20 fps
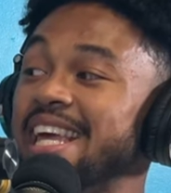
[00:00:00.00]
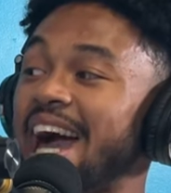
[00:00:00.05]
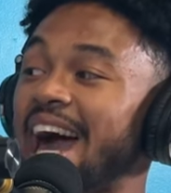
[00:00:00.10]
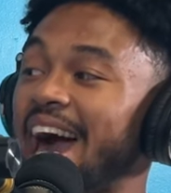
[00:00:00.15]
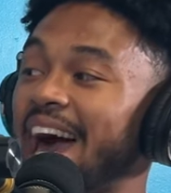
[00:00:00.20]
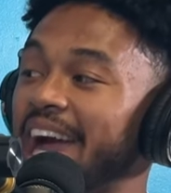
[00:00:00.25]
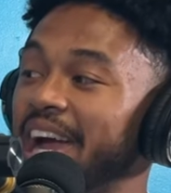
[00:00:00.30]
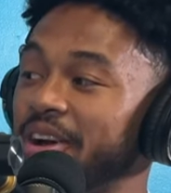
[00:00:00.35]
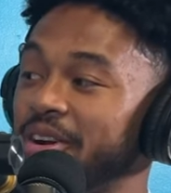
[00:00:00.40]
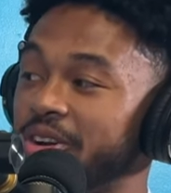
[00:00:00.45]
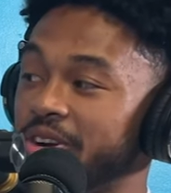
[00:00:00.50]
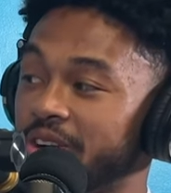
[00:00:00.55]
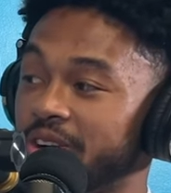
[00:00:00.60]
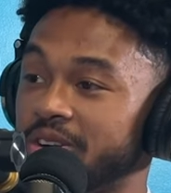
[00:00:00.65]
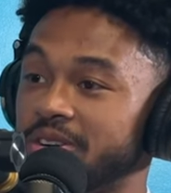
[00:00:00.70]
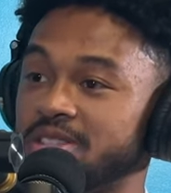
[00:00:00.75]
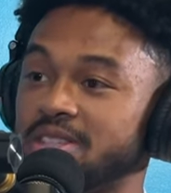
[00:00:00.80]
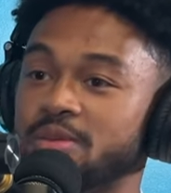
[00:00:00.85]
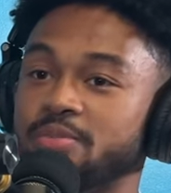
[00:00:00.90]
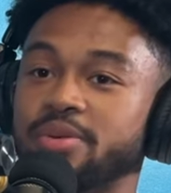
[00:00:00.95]
hired
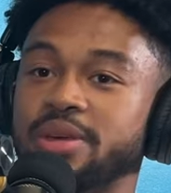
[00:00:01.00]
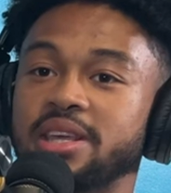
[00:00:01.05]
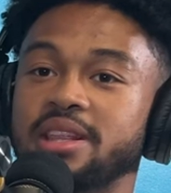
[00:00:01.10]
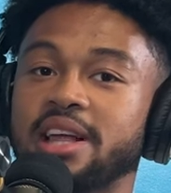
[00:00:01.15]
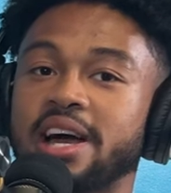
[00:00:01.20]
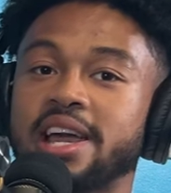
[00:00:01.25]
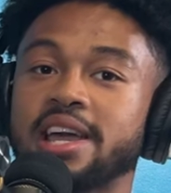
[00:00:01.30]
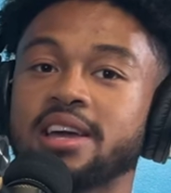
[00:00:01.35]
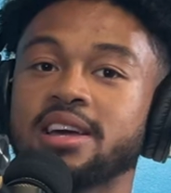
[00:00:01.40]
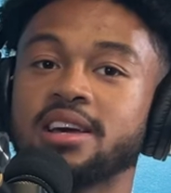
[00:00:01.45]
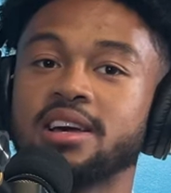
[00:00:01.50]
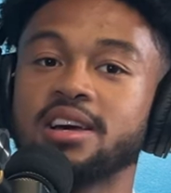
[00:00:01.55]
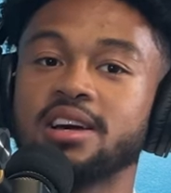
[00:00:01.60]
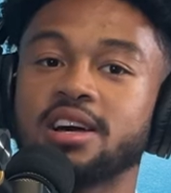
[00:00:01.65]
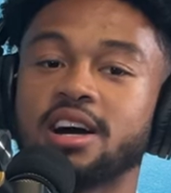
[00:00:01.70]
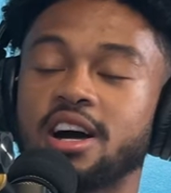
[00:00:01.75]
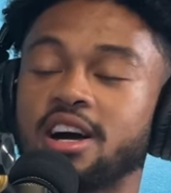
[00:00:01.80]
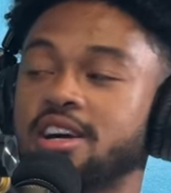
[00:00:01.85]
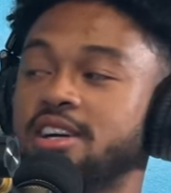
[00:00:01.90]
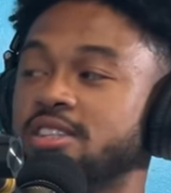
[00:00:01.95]
her to be like
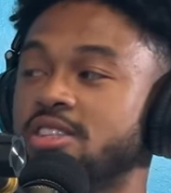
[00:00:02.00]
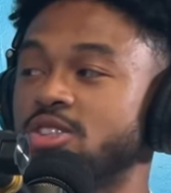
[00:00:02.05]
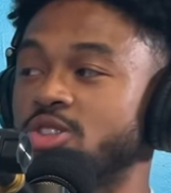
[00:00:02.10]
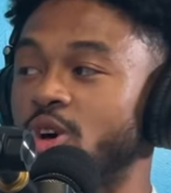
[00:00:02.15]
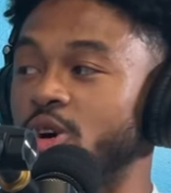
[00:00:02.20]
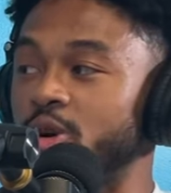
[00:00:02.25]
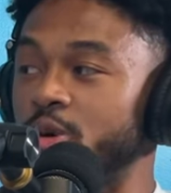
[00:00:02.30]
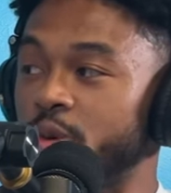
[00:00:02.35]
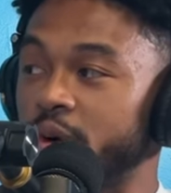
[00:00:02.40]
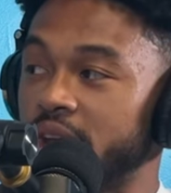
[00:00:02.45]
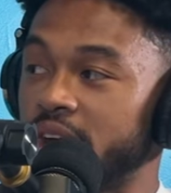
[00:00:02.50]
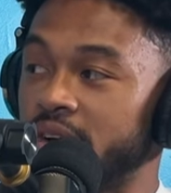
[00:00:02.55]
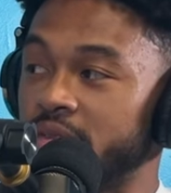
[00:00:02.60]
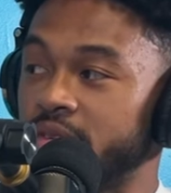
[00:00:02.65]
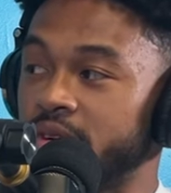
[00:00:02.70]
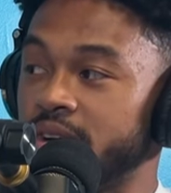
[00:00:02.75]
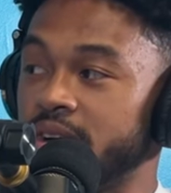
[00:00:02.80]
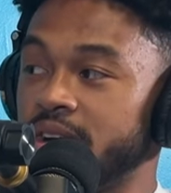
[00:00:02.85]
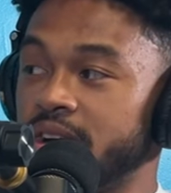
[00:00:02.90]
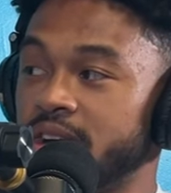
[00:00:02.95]
a consultant,
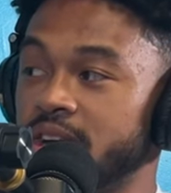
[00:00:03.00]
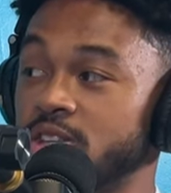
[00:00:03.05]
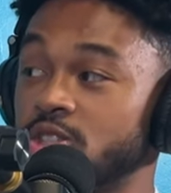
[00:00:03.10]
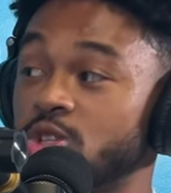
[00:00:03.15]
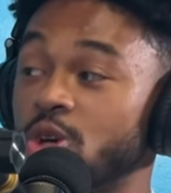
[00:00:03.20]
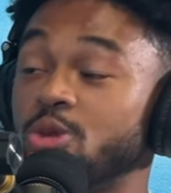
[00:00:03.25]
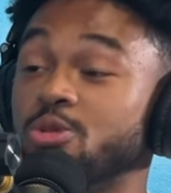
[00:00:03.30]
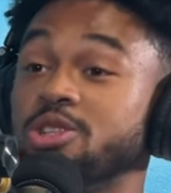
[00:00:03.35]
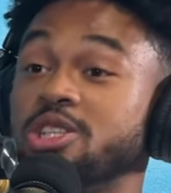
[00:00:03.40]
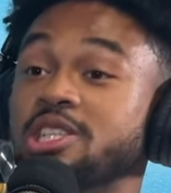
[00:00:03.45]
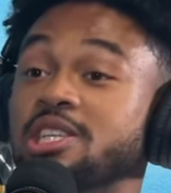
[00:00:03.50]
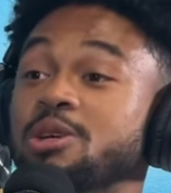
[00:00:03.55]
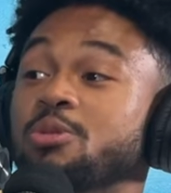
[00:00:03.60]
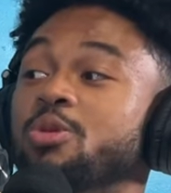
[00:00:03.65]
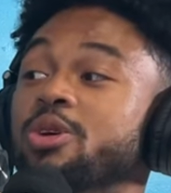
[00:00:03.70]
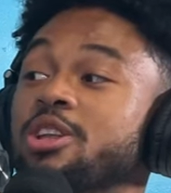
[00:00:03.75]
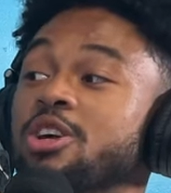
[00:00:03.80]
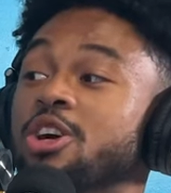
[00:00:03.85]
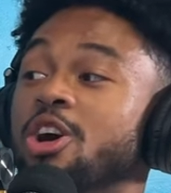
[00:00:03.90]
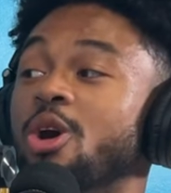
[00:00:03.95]
whatever. So she
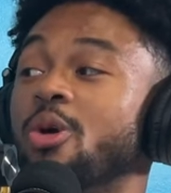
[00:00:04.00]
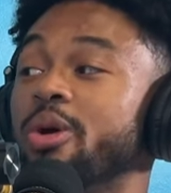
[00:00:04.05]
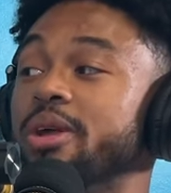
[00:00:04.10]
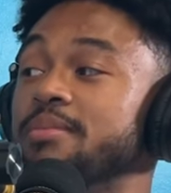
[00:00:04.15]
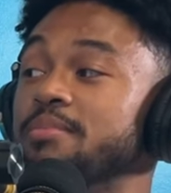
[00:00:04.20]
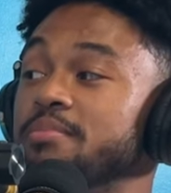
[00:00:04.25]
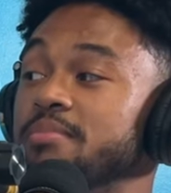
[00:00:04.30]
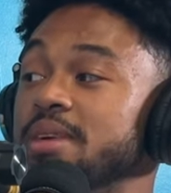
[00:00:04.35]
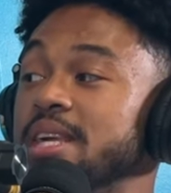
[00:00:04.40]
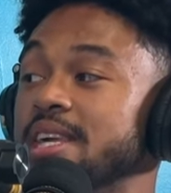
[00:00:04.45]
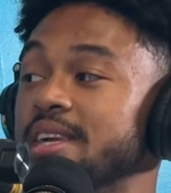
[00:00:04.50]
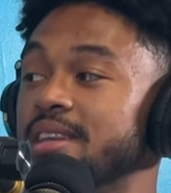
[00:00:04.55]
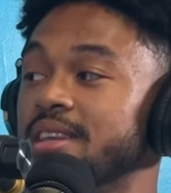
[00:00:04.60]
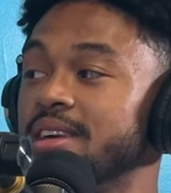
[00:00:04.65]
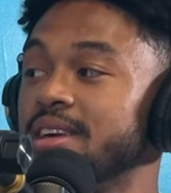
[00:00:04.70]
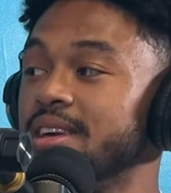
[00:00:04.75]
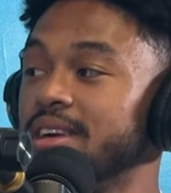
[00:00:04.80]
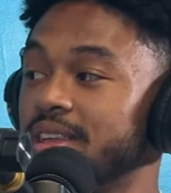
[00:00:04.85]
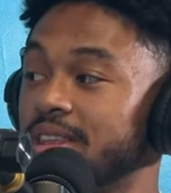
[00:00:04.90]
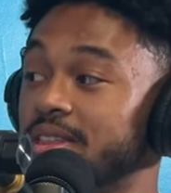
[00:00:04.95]
would go and meet
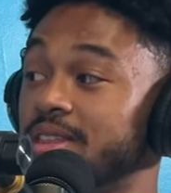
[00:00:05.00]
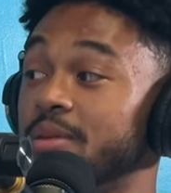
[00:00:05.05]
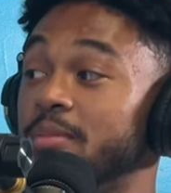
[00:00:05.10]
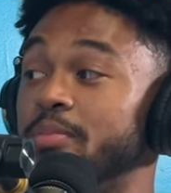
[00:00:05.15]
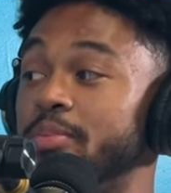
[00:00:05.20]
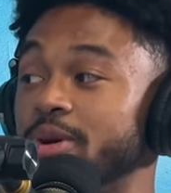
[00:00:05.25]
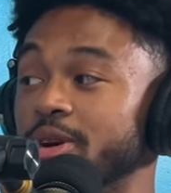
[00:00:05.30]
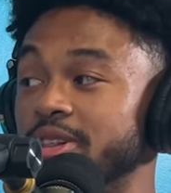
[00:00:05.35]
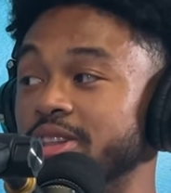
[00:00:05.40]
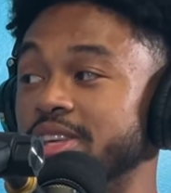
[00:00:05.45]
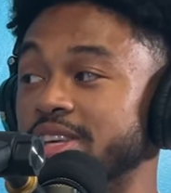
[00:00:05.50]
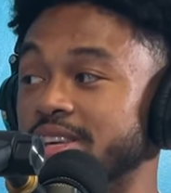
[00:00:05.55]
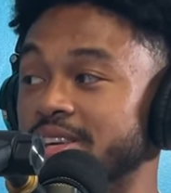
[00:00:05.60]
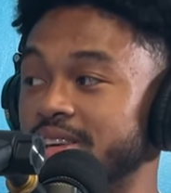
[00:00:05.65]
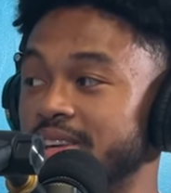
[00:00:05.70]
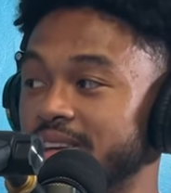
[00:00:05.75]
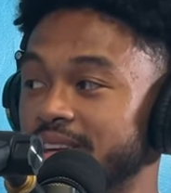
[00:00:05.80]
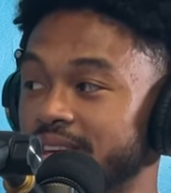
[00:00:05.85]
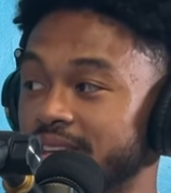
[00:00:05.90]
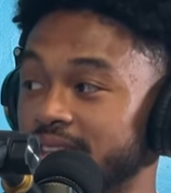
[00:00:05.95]
the bully,
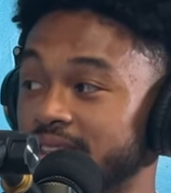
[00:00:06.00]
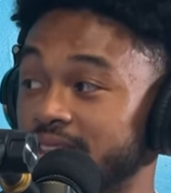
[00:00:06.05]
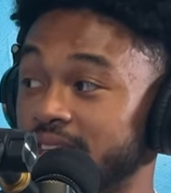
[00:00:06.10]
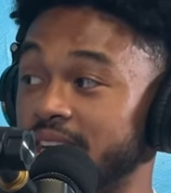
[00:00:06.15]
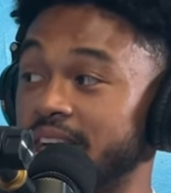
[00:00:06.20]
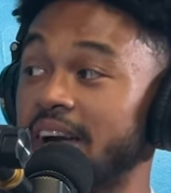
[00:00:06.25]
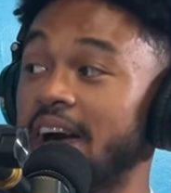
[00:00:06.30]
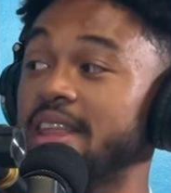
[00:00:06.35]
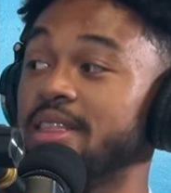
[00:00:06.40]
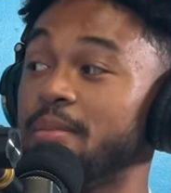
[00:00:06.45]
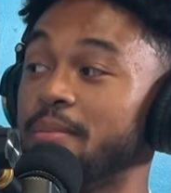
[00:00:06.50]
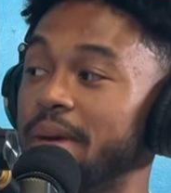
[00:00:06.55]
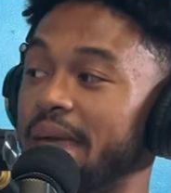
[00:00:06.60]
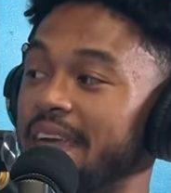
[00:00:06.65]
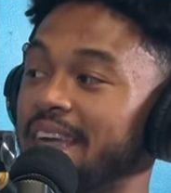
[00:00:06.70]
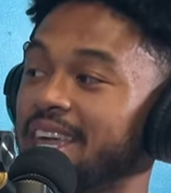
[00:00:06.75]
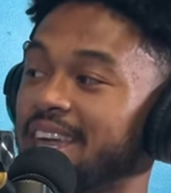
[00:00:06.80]
the guy, the main